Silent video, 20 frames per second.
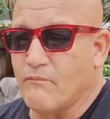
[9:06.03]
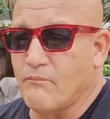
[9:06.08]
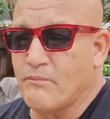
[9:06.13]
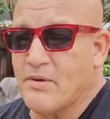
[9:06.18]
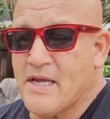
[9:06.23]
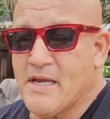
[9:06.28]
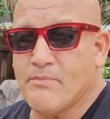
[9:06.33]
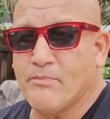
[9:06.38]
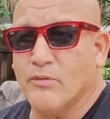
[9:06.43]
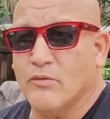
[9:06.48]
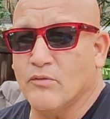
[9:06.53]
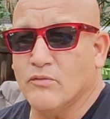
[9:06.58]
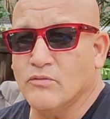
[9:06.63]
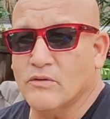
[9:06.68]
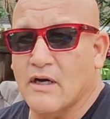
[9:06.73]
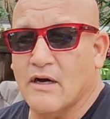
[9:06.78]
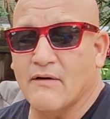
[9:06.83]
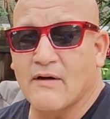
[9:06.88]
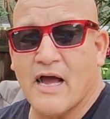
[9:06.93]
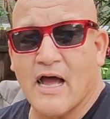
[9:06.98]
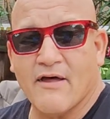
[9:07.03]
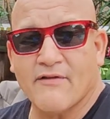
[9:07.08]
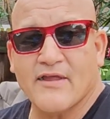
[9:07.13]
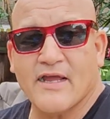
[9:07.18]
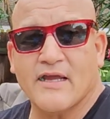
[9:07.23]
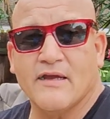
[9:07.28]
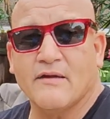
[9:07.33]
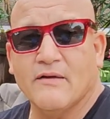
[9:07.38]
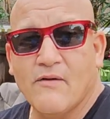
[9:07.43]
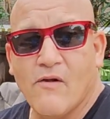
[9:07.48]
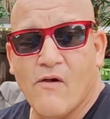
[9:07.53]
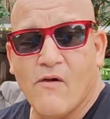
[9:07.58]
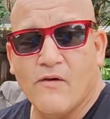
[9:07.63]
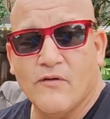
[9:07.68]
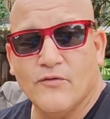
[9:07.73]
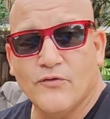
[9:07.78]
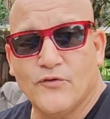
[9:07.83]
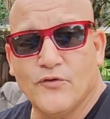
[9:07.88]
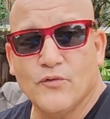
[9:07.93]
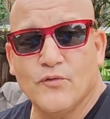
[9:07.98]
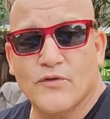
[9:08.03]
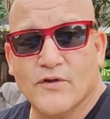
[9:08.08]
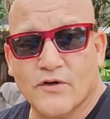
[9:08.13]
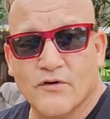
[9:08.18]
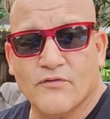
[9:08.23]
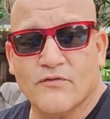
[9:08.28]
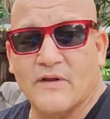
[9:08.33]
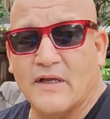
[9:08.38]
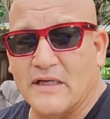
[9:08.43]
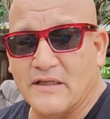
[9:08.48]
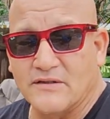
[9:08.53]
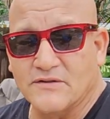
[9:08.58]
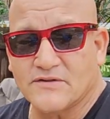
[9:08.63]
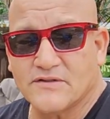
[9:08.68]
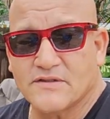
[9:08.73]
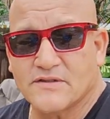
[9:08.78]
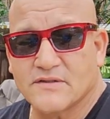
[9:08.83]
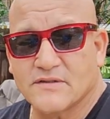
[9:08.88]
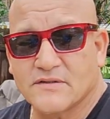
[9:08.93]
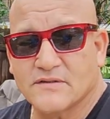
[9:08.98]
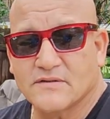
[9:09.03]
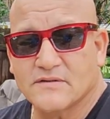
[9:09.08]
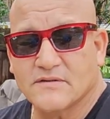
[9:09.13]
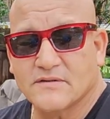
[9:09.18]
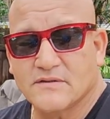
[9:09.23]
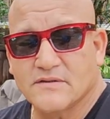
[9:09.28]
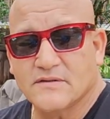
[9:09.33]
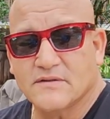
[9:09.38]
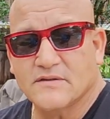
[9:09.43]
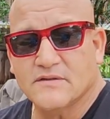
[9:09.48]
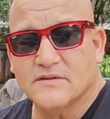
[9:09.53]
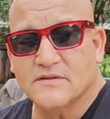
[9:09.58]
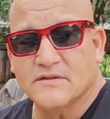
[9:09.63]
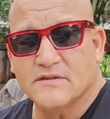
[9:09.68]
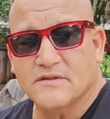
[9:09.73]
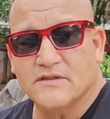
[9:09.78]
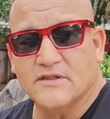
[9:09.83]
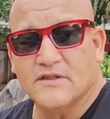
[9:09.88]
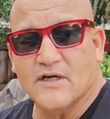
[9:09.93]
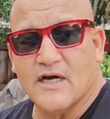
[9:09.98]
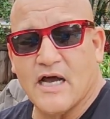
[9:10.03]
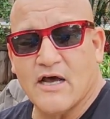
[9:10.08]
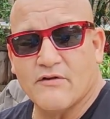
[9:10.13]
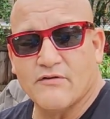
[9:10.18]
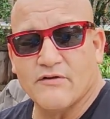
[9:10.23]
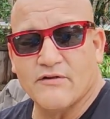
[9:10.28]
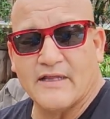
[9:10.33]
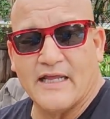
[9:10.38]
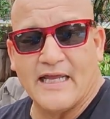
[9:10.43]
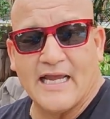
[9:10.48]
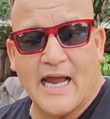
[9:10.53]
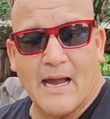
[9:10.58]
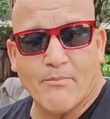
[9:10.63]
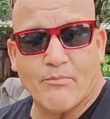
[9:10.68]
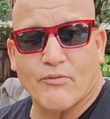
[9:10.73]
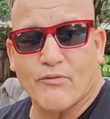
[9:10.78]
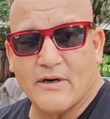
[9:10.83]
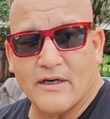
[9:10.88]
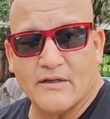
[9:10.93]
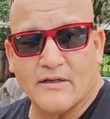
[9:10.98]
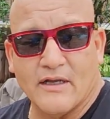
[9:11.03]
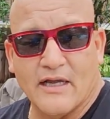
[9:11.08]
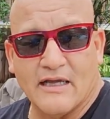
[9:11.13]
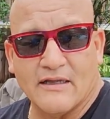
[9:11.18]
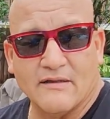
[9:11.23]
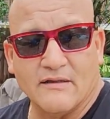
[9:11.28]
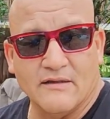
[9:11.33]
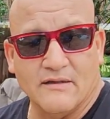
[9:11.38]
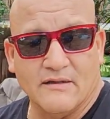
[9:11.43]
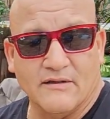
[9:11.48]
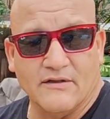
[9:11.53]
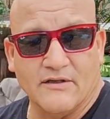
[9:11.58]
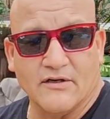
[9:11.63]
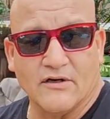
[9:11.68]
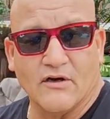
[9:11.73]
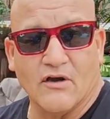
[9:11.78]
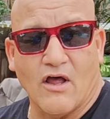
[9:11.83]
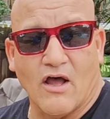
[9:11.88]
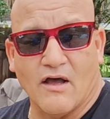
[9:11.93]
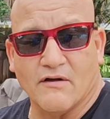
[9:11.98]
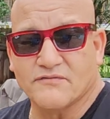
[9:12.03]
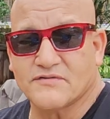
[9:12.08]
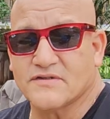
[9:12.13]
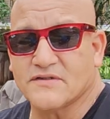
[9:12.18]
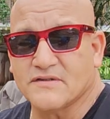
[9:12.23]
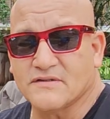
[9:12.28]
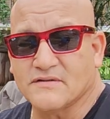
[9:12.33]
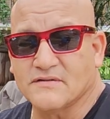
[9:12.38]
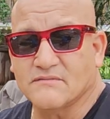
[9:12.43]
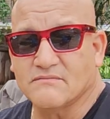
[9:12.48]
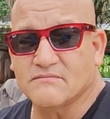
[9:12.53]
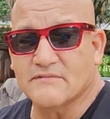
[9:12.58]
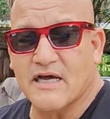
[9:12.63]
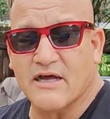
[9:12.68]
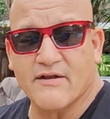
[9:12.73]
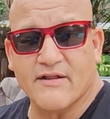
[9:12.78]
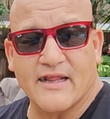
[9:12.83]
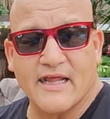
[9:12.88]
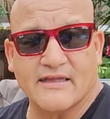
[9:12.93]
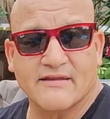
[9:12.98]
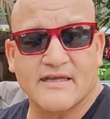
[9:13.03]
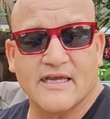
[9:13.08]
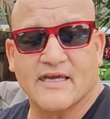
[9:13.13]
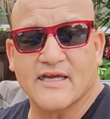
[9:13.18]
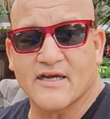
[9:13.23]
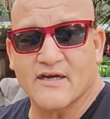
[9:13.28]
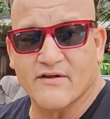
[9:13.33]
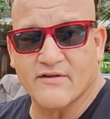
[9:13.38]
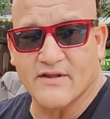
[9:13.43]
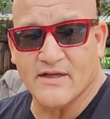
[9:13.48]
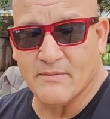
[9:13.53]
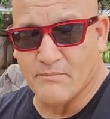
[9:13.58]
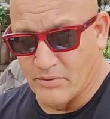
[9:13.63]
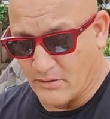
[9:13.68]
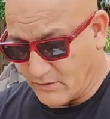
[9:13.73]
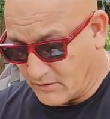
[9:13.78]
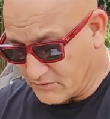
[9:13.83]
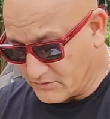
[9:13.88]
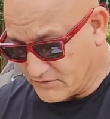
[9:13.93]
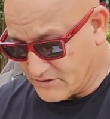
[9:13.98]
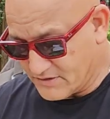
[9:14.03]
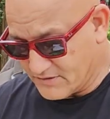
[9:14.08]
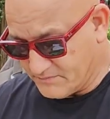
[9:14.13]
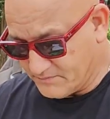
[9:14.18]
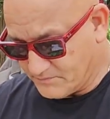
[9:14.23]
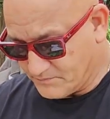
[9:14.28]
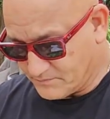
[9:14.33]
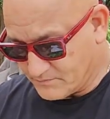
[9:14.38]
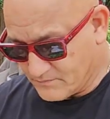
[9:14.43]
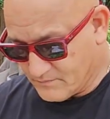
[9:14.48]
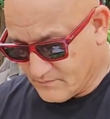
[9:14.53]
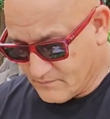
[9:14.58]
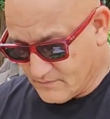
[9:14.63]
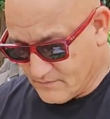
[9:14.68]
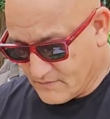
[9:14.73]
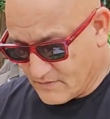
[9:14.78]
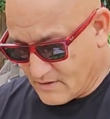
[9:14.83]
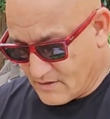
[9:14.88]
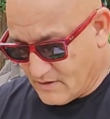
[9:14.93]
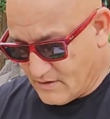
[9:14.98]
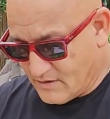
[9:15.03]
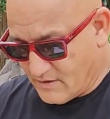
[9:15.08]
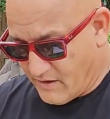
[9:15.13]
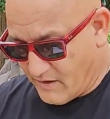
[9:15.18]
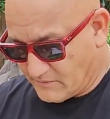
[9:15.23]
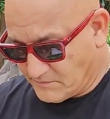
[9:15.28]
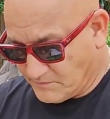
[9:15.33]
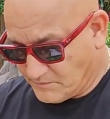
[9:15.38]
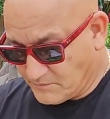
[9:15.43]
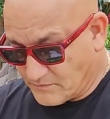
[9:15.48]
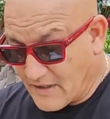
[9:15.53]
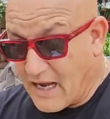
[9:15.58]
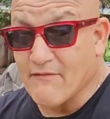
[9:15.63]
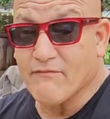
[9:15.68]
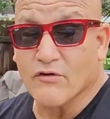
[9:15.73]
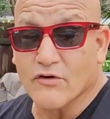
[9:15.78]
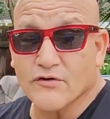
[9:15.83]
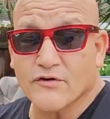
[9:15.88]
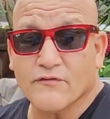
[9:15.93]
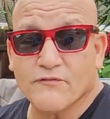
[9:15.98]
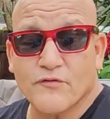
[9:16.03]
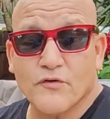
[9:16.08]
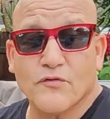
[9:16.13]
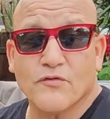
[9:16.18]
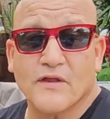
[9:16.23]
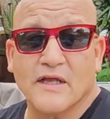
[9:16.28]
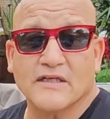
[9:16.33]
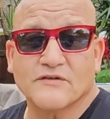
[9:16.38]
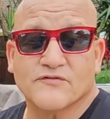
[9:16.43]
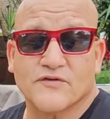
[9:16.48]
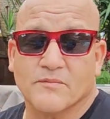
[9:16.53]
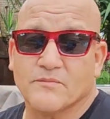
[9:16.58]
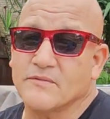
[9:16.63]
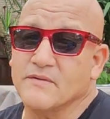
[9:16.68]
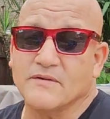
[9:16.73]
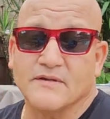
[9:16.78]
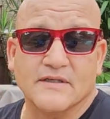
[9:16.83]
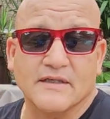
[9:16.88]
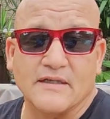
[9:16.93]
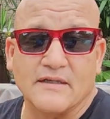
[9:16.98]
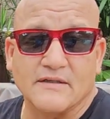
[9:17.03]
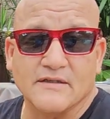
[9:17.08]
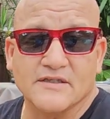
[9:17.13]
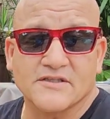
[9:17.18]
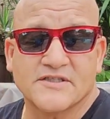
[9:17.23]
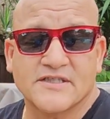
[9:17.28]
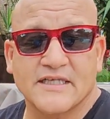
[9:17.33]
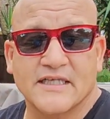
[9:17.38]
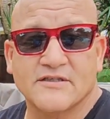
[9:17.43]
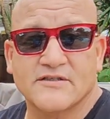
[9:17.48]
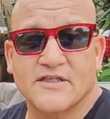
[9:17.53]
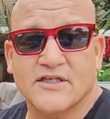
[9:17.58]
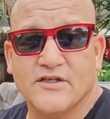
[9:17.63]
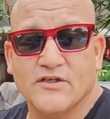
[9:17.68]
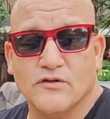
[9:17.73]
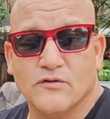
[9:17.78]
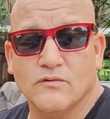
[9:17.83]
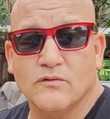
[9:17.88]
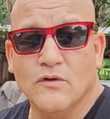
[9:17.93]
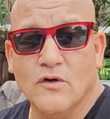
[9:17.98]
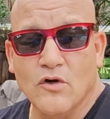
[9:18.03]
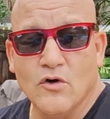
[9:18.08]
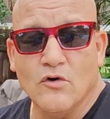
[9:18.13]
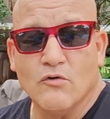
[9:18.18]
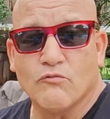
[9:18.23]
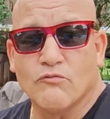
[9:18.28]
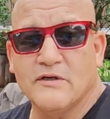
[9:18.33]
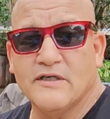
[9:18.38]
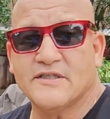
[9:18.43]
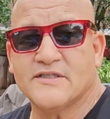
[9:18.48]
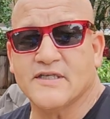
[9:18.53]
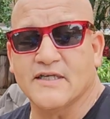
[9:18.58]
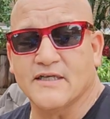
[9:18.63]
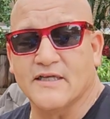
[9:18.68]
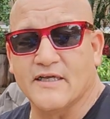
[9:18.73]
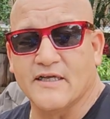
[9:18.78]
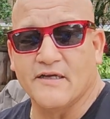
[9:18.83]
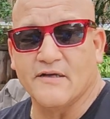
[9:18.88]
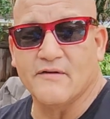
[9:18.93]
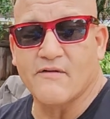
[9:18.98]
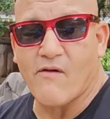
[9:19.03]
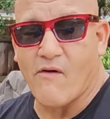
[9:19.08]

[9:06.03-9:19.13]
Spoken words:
people on how they do their things. You know, how do they operate in their lofts? How do they take care of their birds? I've learned a few things from the CNTU recently,